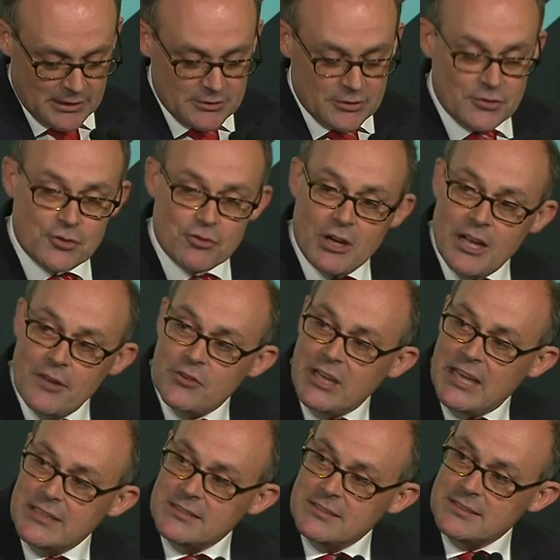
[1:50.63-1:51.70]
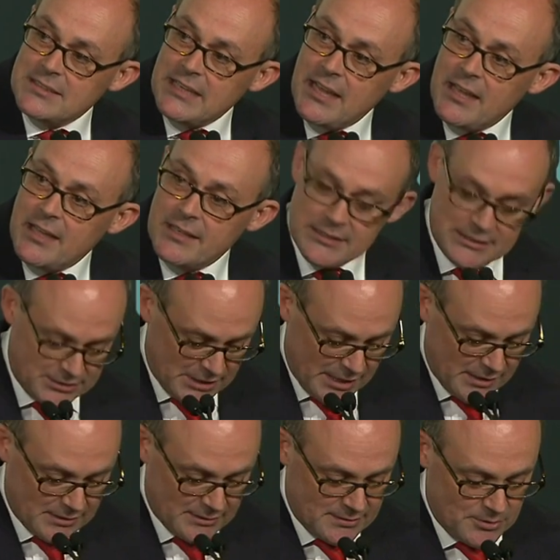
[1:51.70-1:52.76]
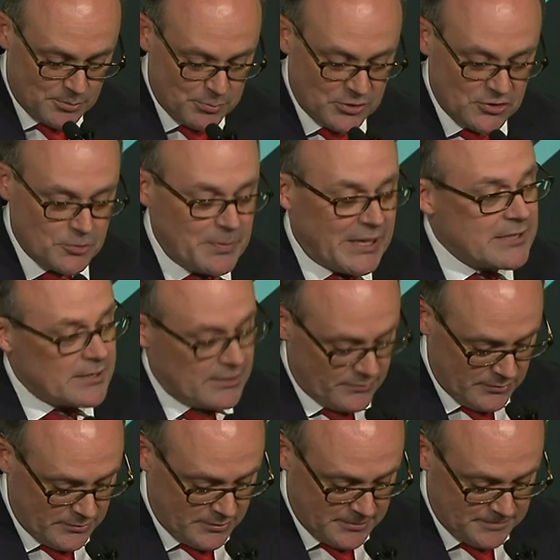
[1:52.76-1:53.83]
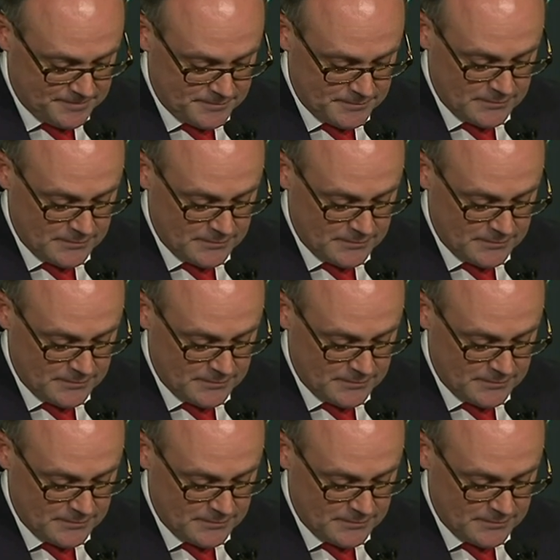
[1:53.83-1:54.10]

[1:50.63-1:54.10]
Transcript: to strive to understand each other's perspectives,